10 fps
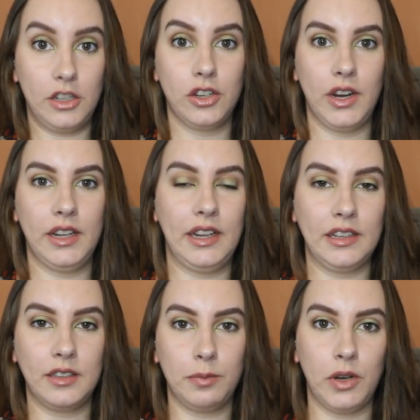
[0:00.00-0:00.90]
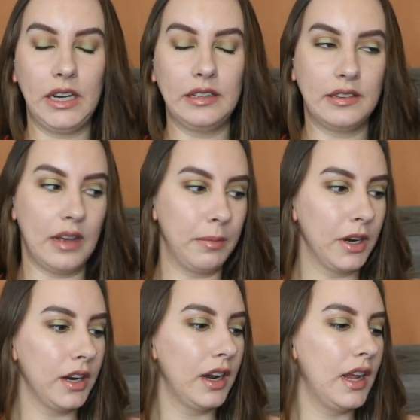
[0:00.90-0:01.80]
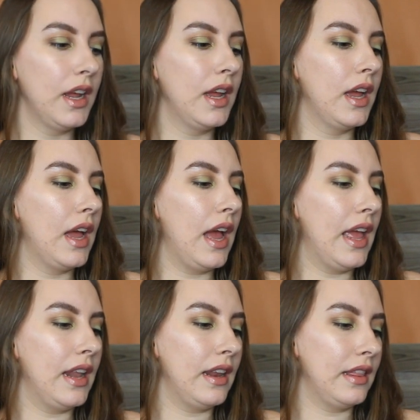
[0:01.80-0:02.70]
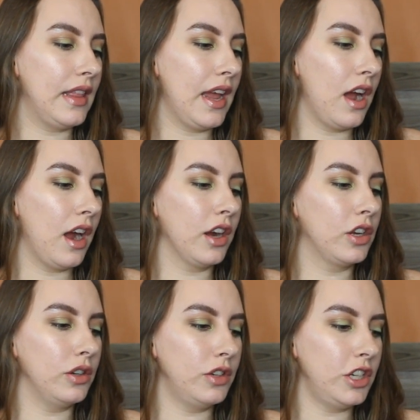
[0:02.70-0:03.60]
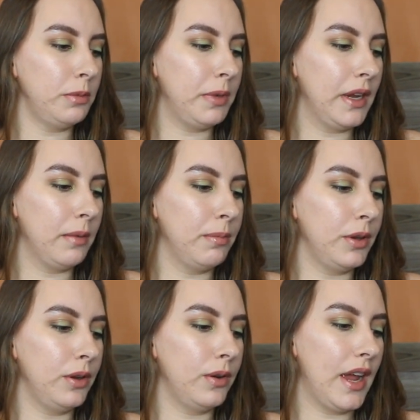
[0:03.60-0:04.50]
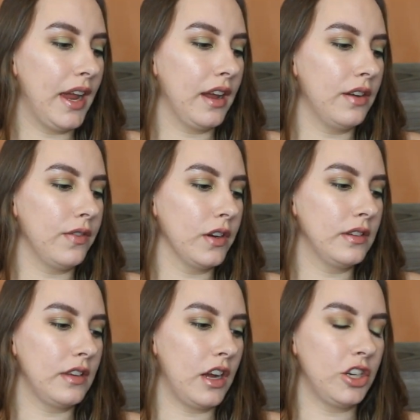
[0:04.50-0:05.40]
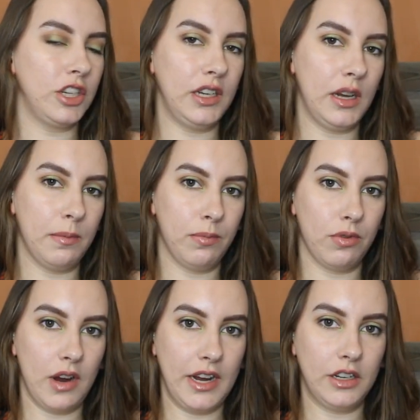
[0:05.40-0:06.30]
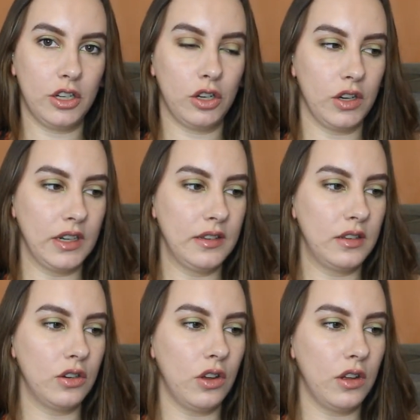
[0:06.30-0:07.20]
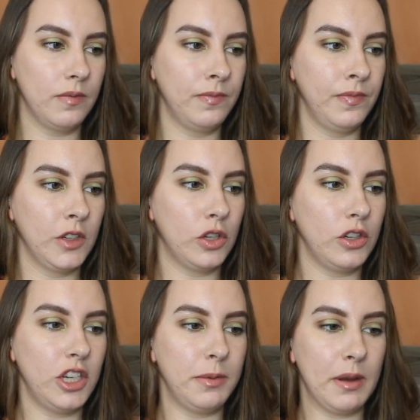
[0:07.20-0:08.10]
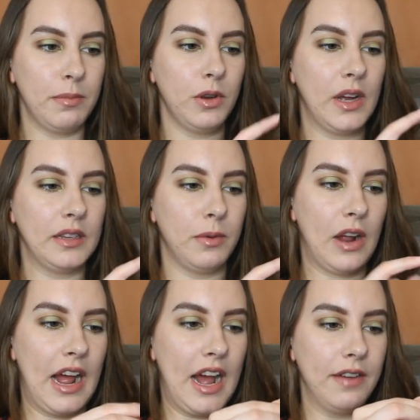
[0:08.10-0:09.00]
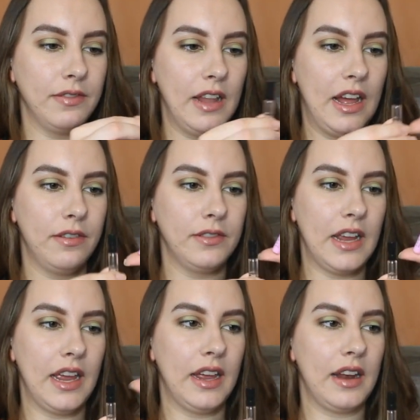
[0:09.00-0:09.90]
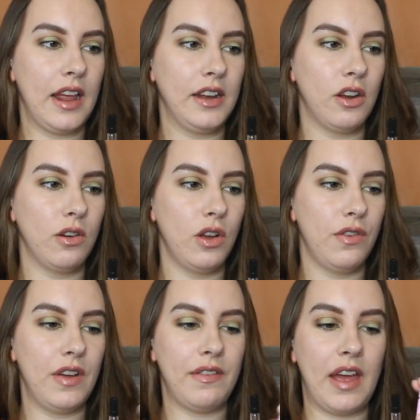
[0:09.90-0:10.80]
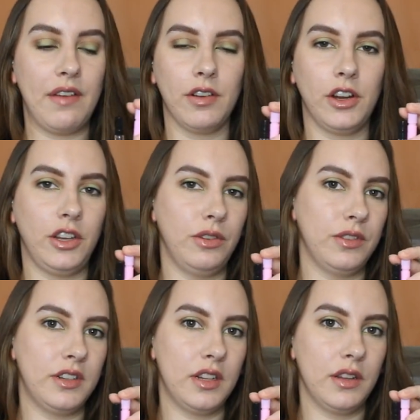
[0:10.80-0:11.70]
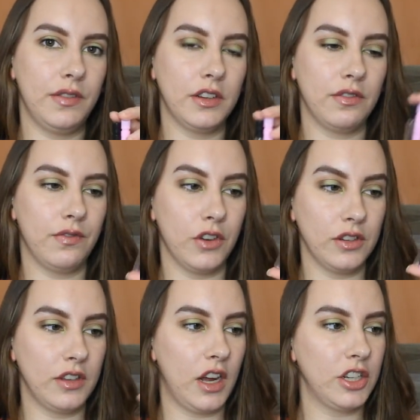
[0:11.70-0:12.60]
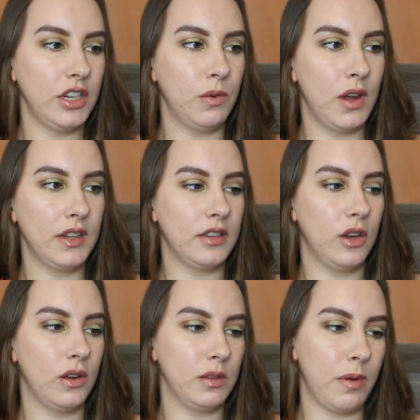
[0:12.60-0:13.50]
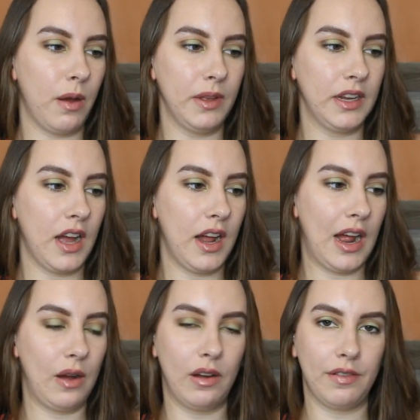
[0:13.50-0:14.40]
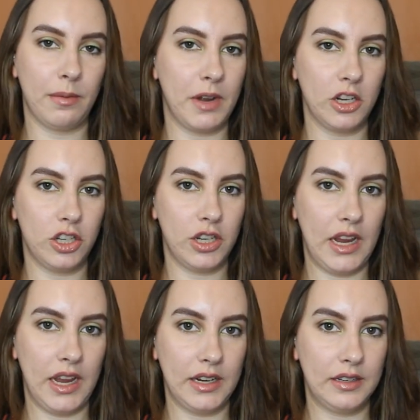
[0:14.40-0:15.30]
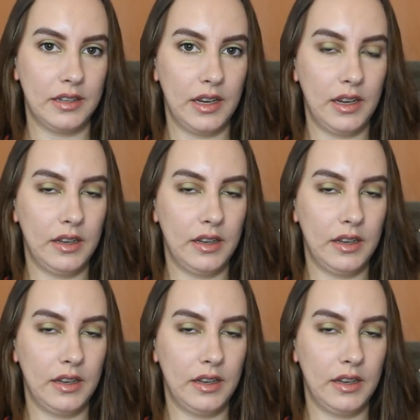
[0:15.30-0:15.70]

during like spring, summer and they are Gucci Bamboo and Versace Bright Crystal. Gucci Bamboo has about half left and I don't know if I've ever used the Versace one so it's probably got however much it